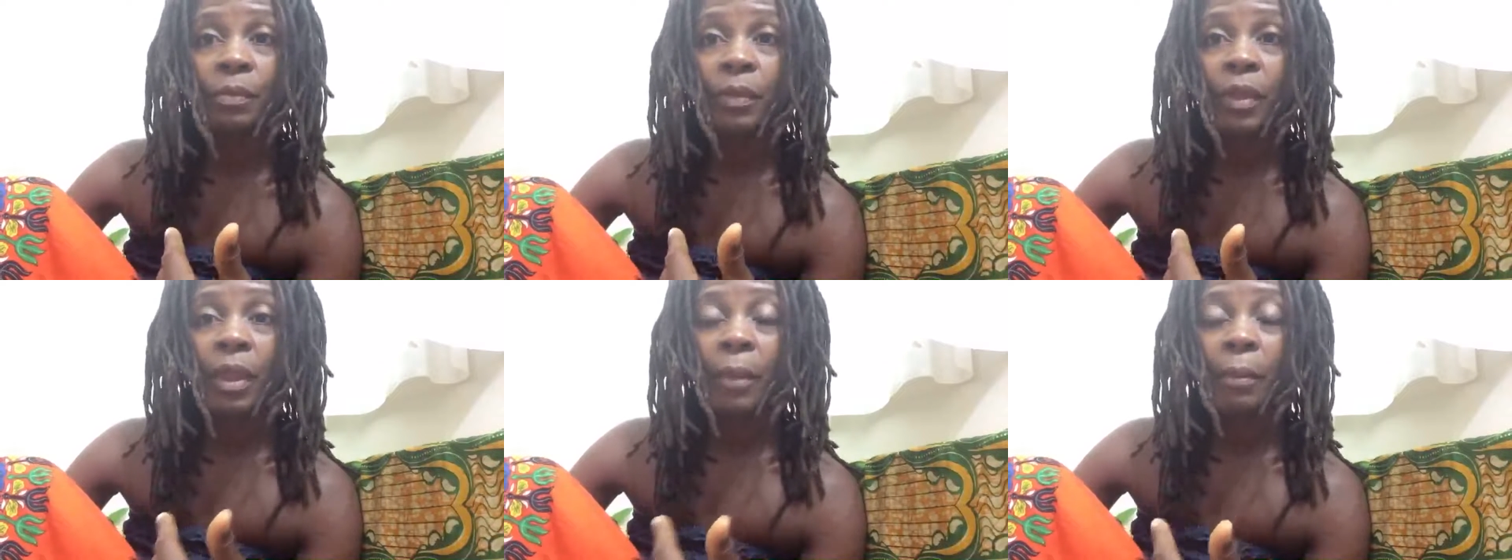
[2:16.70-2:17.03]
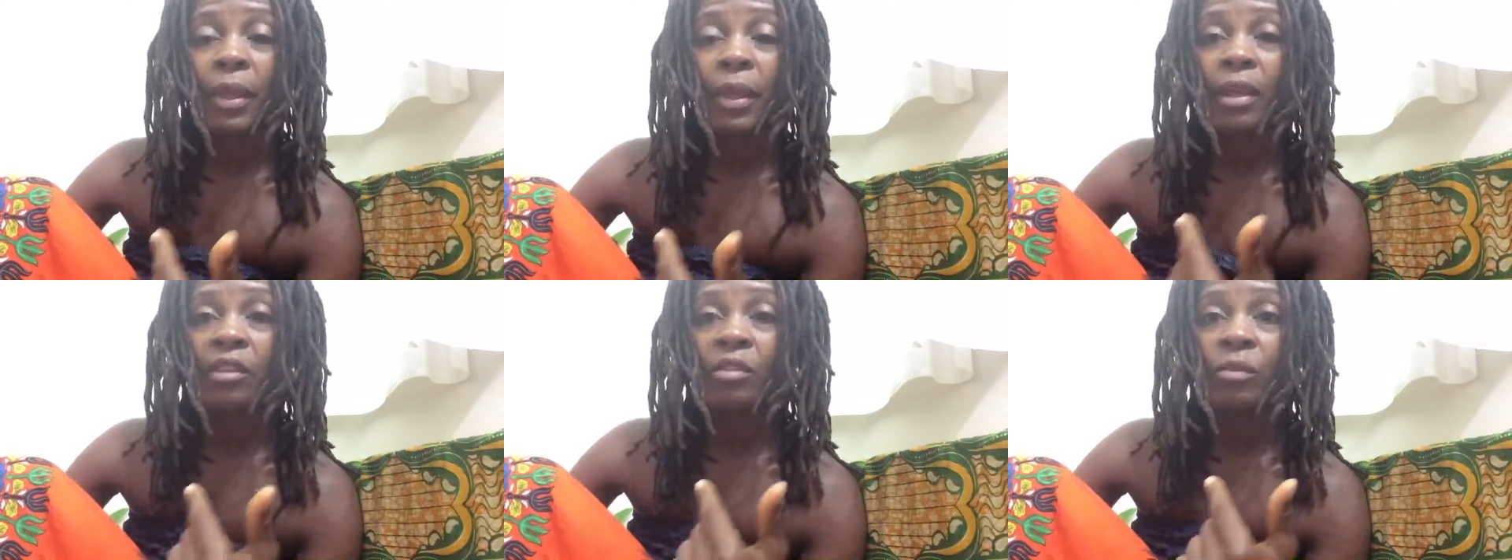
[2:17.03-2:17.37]

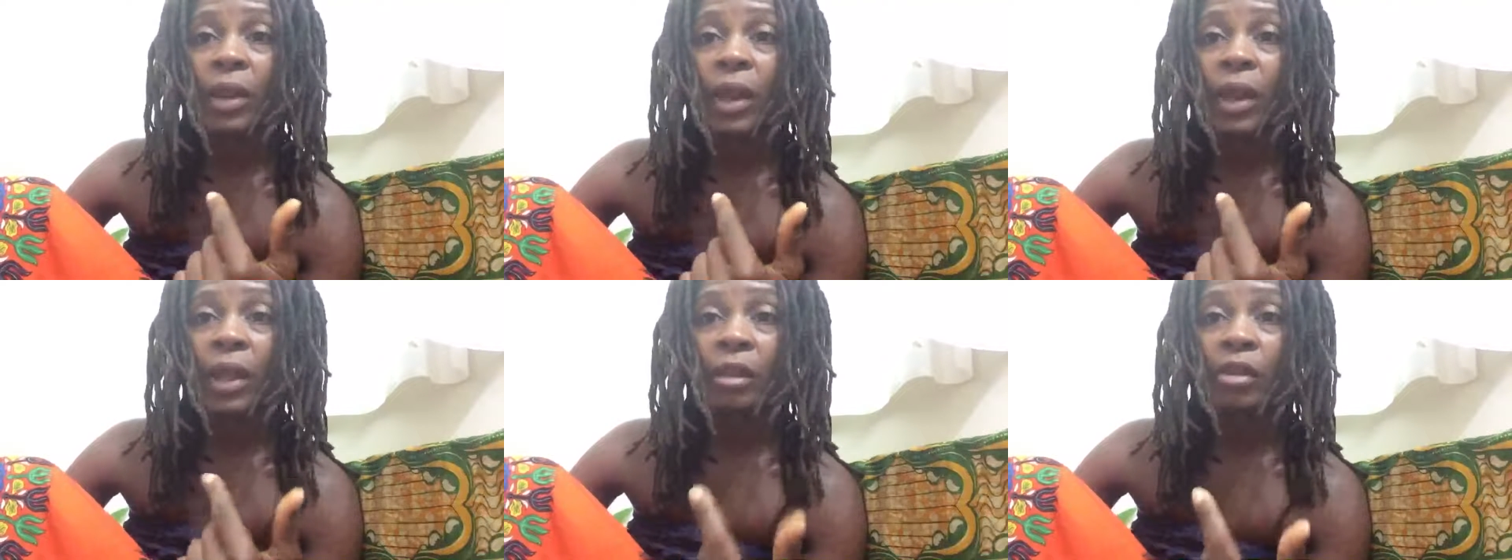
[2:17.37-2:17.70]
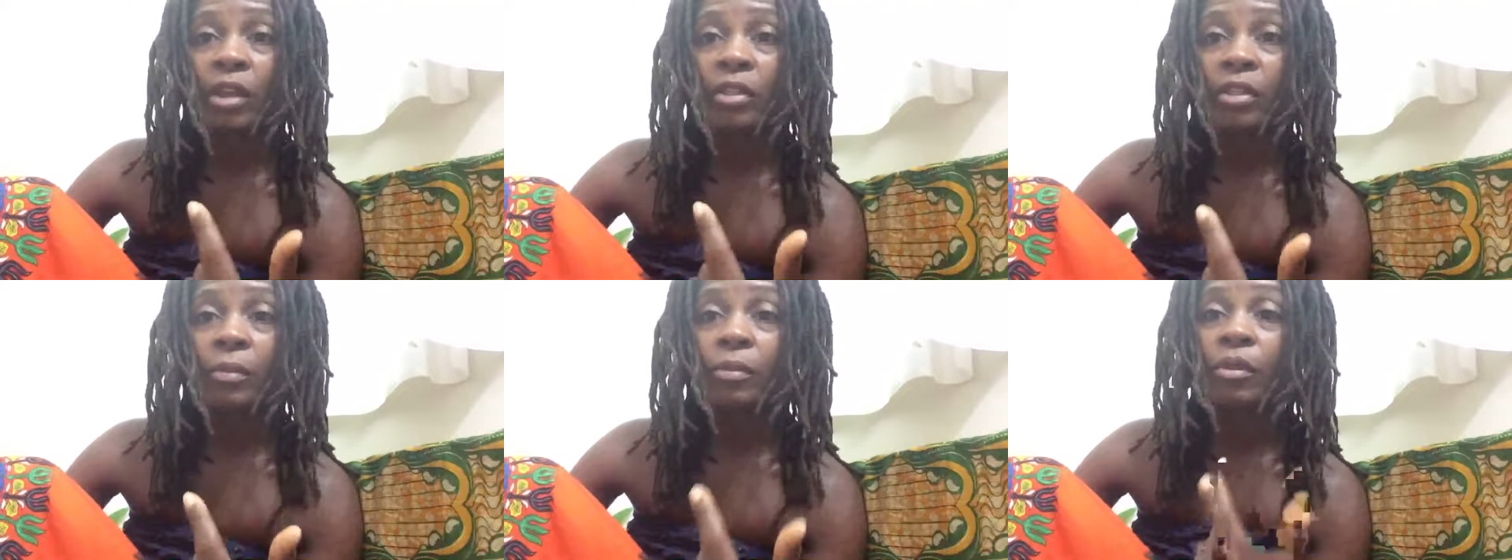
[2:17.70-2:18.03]
Because when I look at
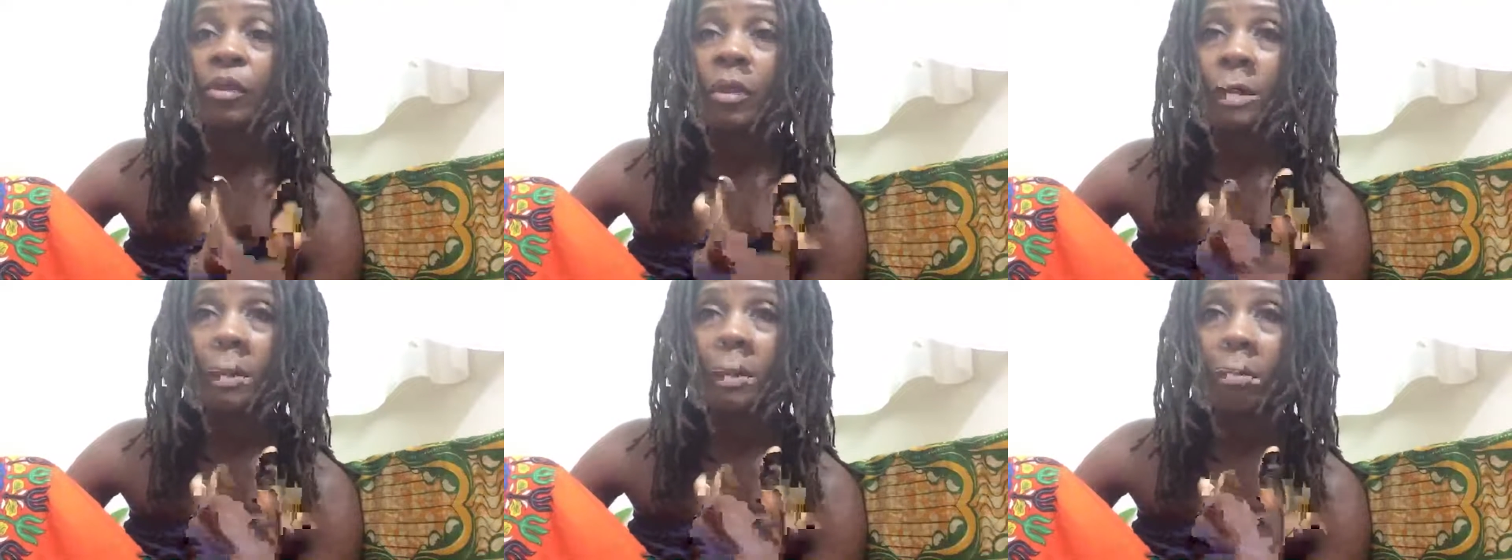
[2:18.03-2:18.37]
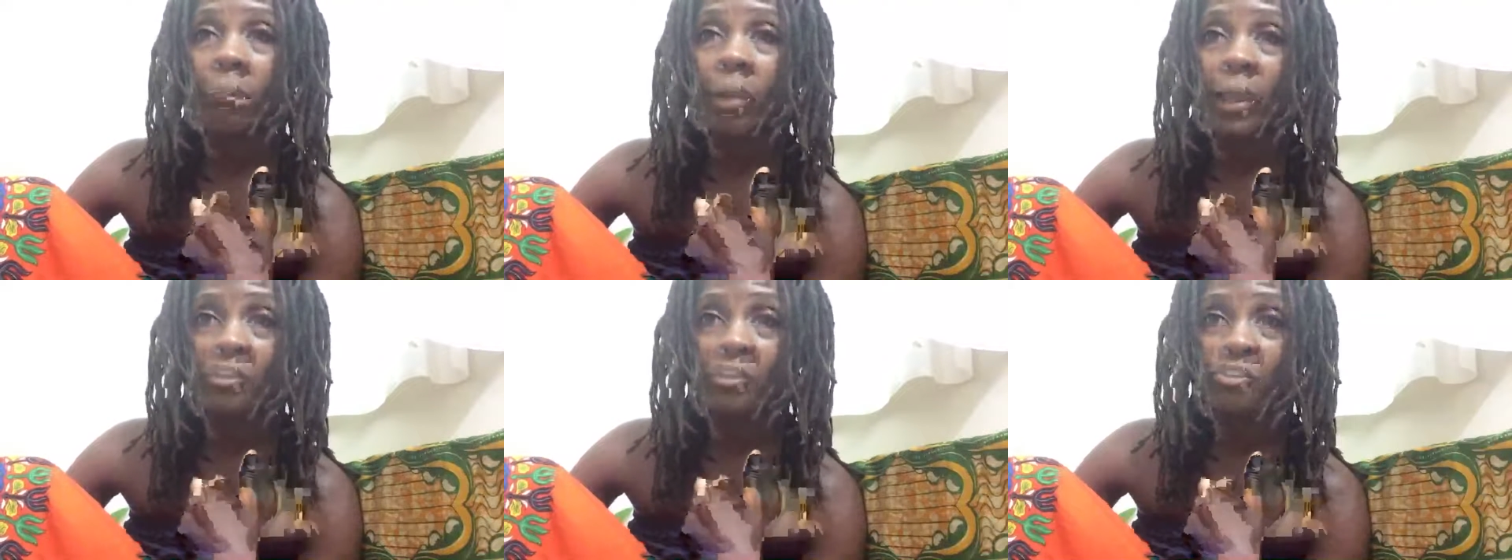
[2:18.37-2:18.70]
them, those could be
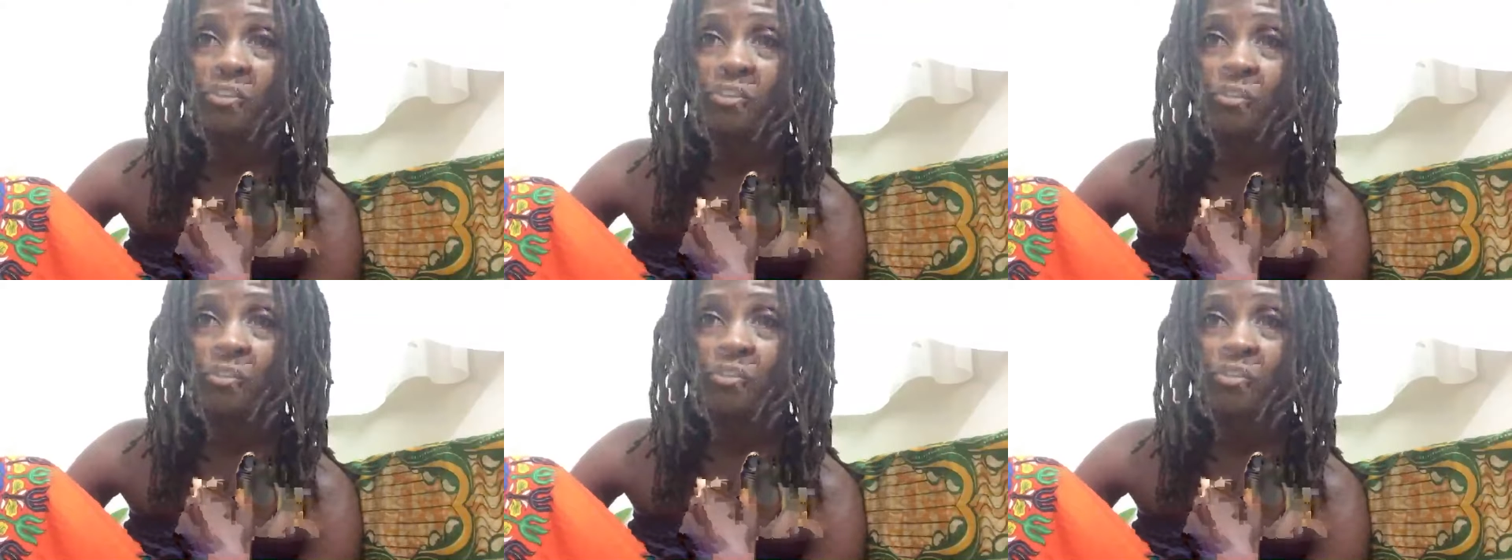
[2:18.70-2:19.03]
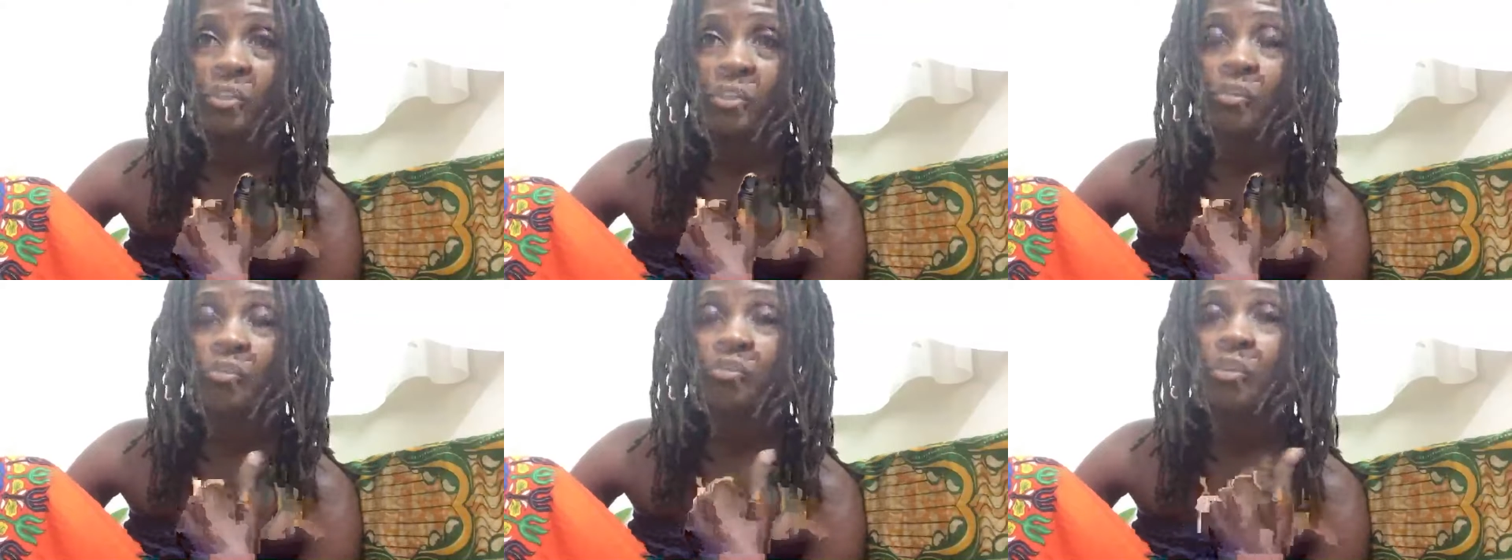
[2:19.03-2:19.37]
my children.
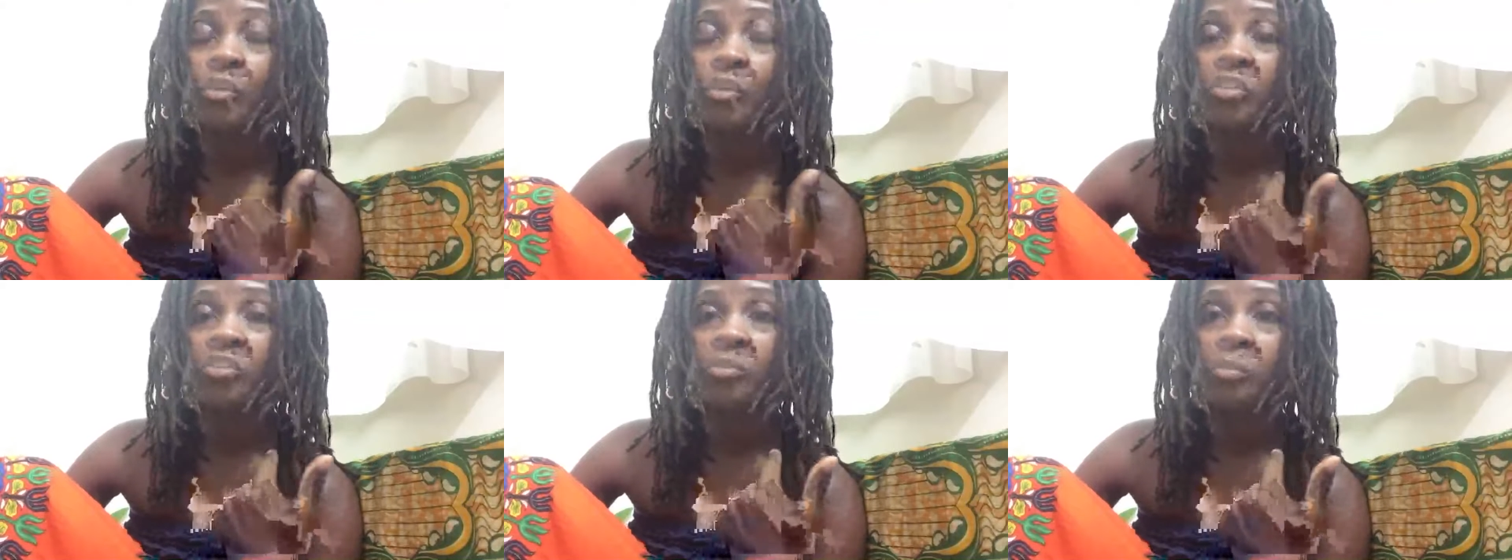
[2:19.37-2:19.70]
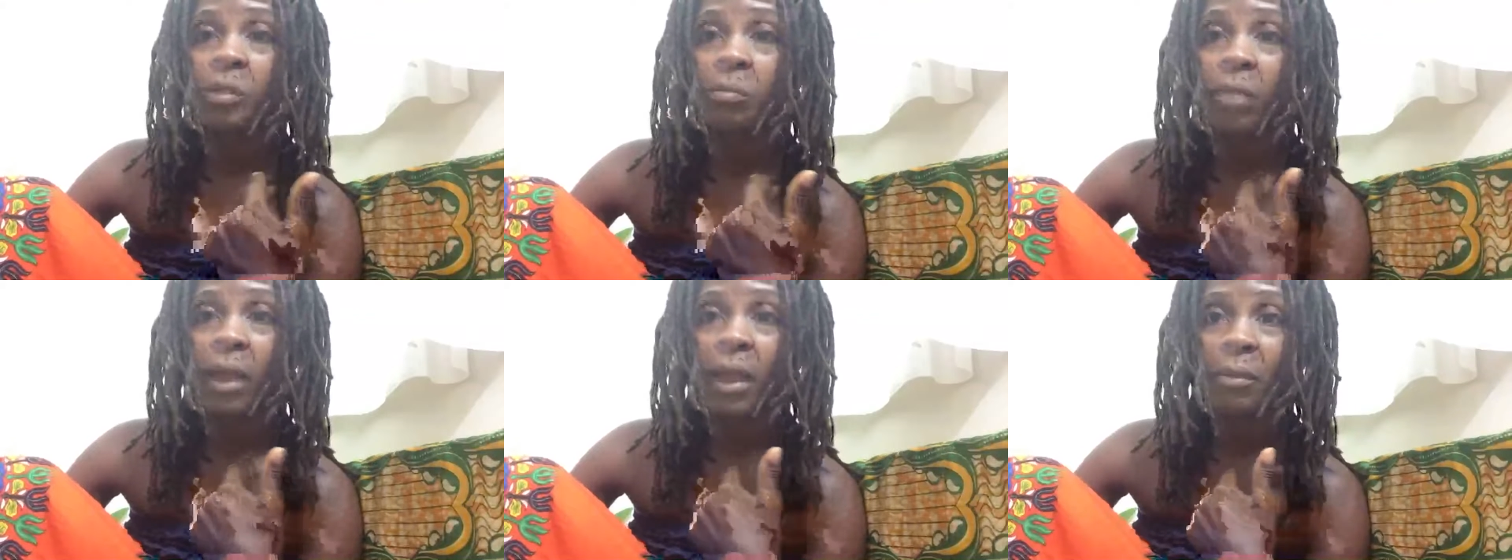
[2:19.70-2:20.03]
Those could also be
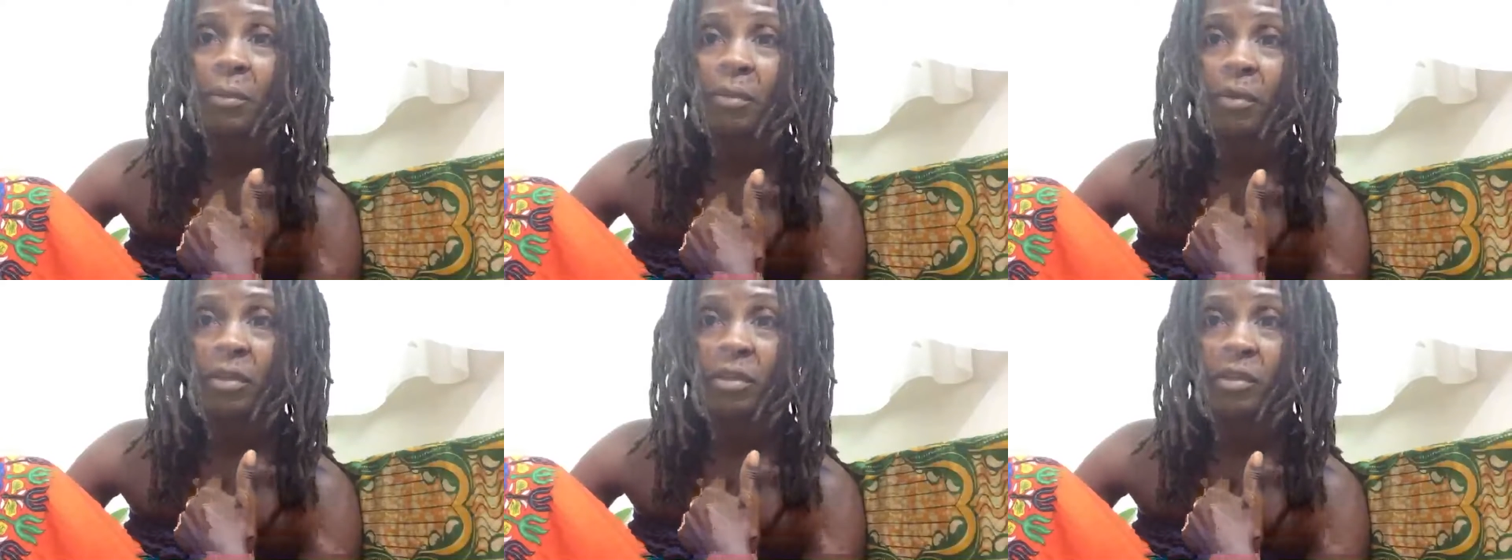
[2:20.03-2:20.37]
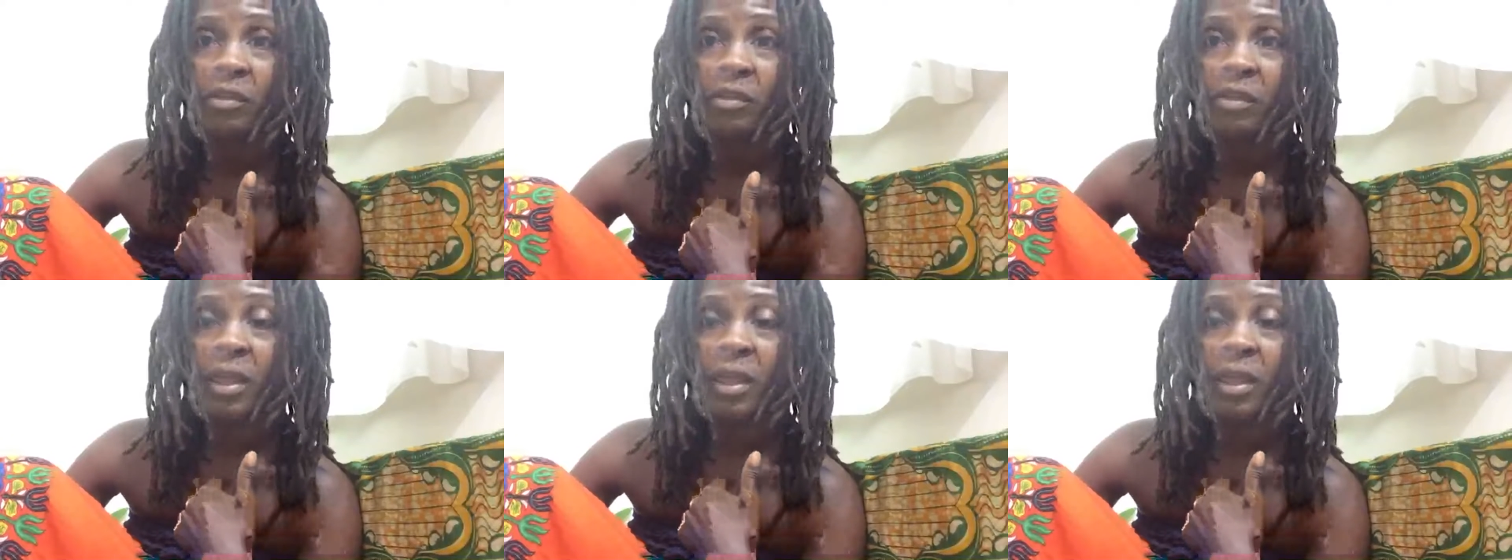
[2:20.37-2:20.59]
my brothers.